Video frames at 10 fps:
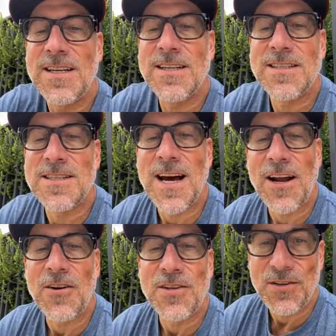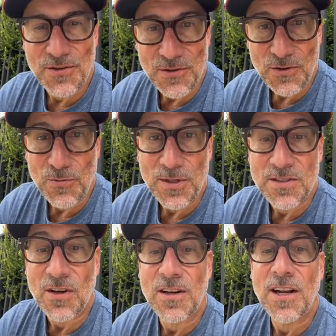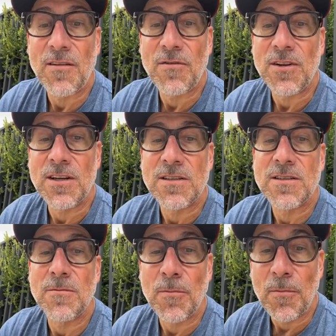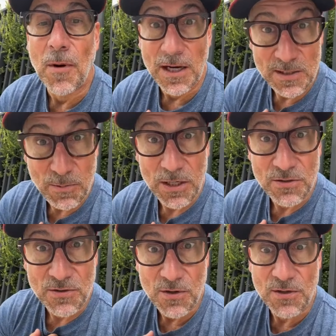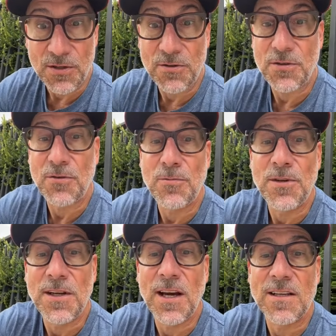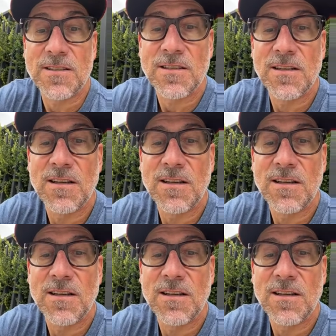it's not on YouTube, it's on Netflix. My special's on YouTube, yes.